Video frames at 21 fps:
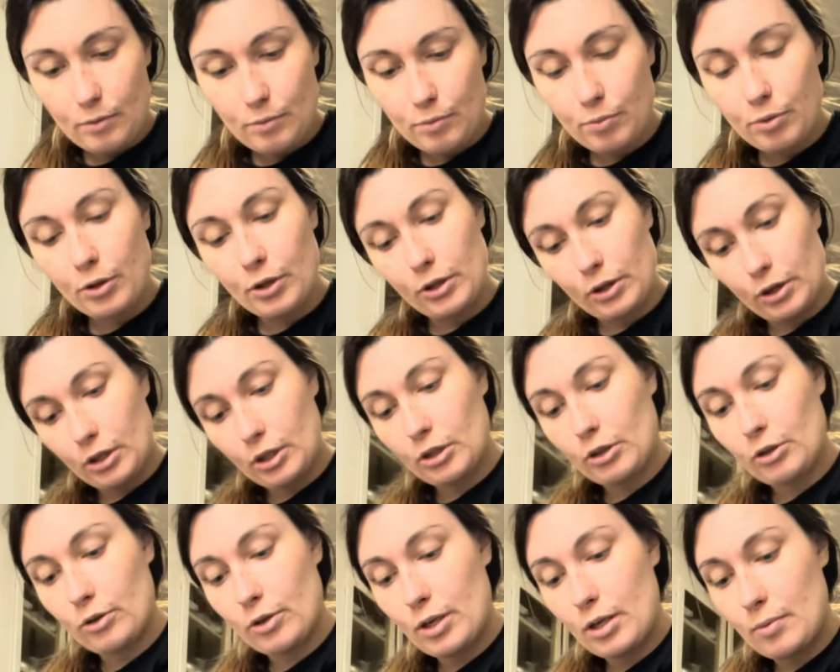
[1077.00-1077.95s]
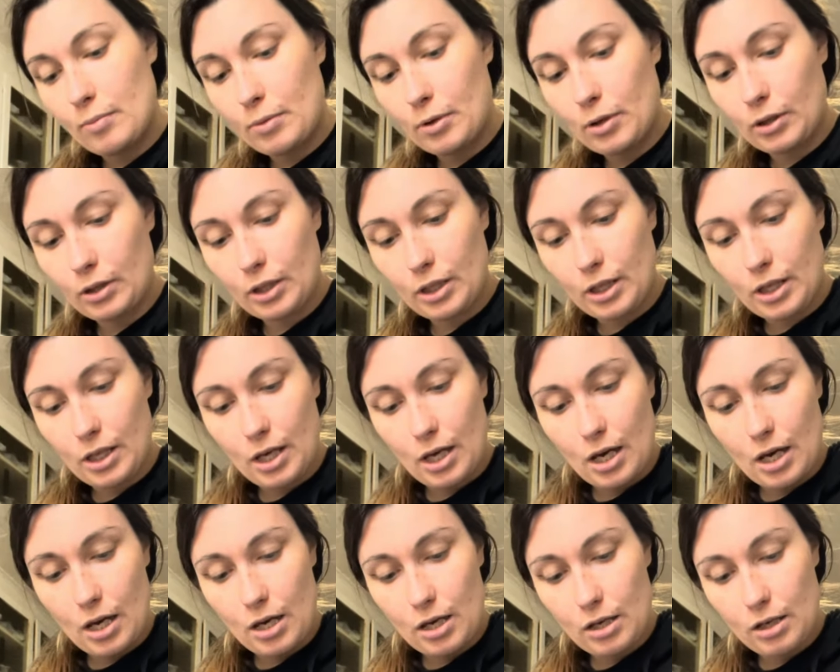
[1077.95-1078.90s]
put the cream on the
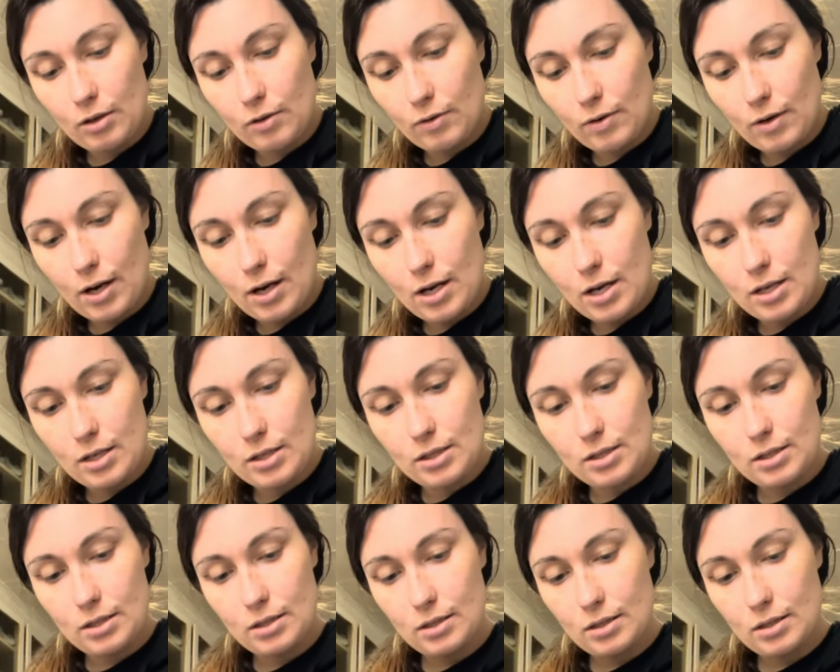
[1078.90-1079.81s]
cake, right?